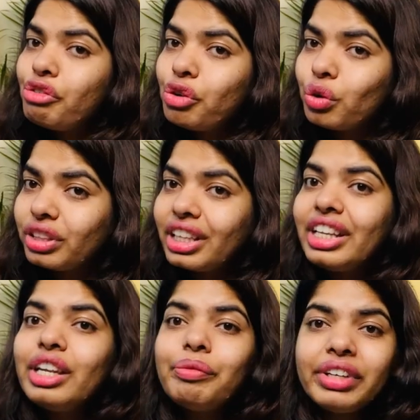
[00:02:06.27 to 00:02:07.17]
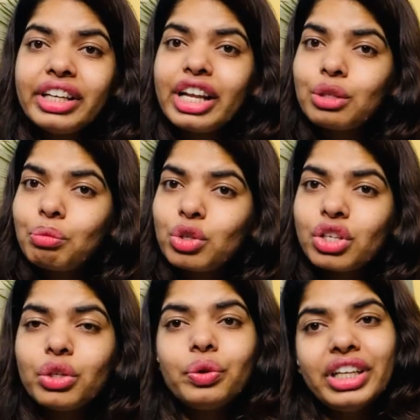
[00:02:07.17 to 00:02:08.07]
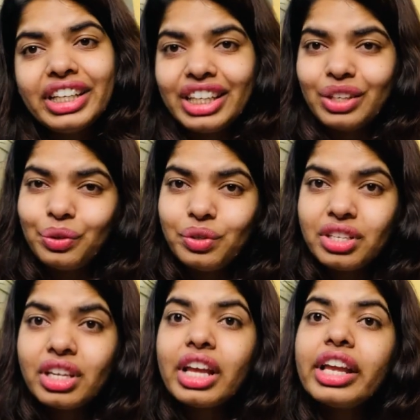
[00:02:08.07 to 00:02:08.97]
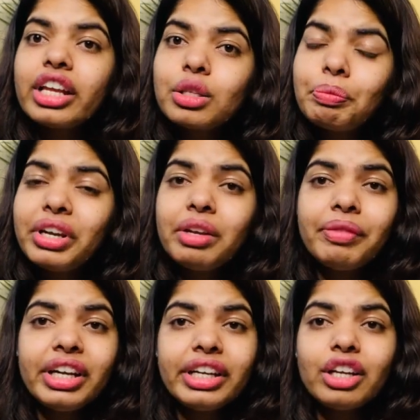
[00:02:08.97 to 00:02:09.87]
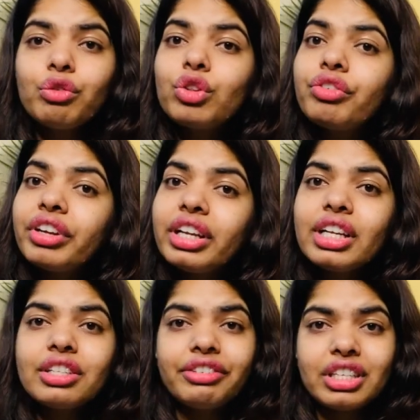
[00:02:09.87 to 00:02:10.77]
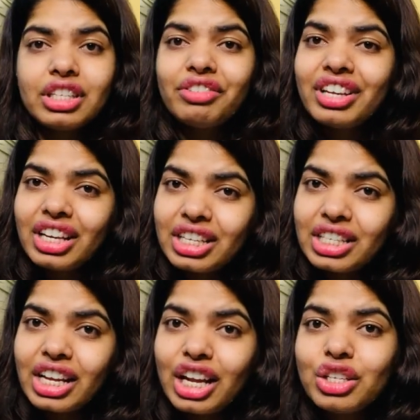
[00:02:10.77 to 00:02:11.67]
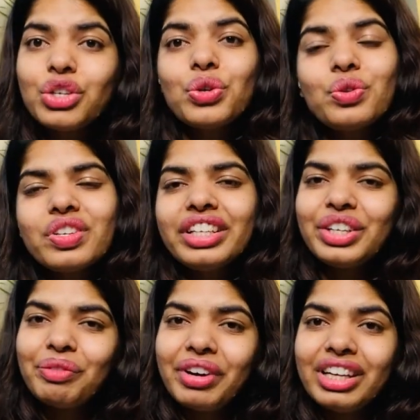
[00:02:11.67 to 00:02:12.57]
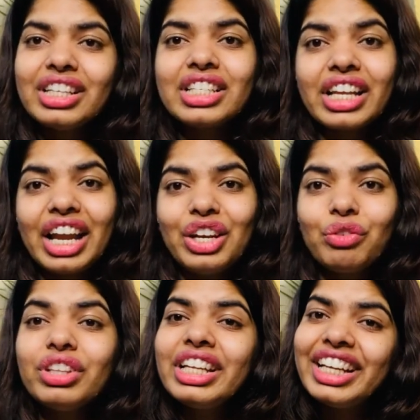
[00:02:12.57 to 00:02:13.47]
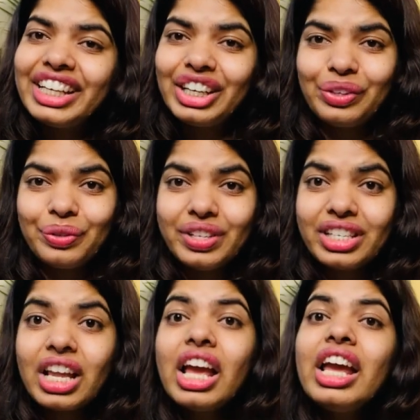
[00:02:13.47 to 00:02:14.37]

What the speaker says: Fourth, limited exposure to heating tools. Experimenting with various festive hairstyles usually demand styling with heating tools.